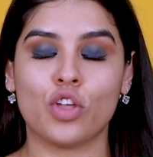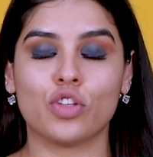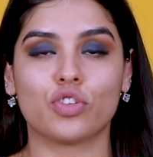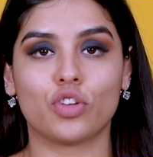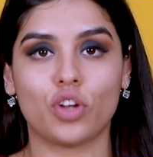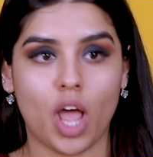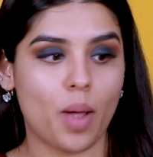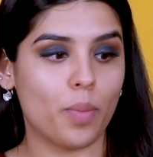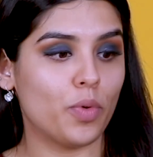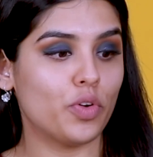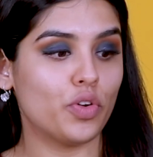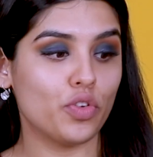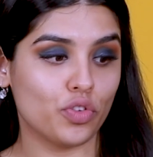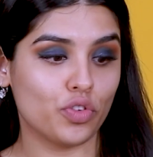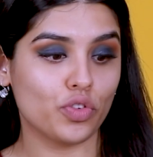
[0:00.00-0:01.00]
So now I'm
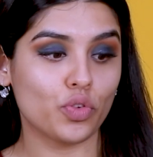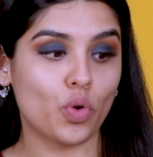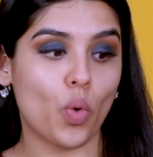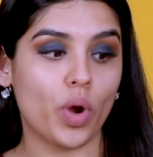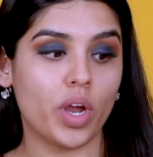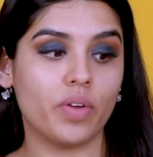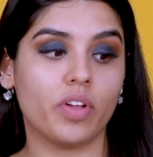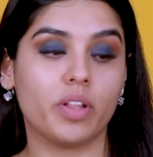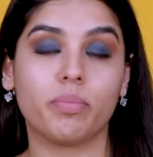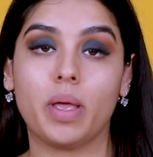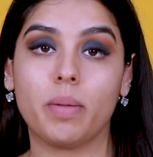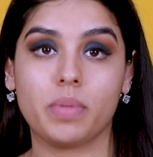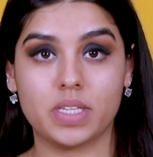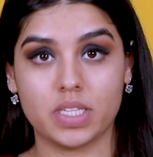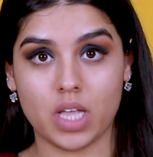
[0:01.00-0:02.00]
going to just go in with
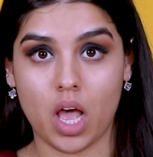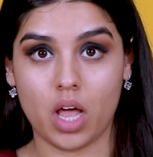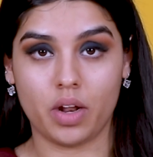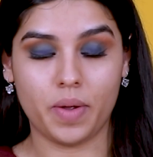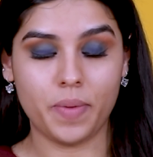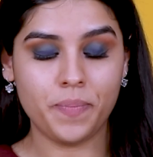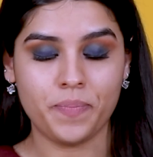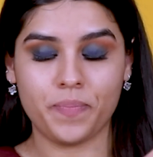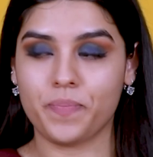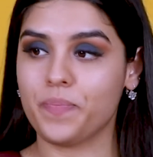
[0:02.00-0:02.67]
my mascara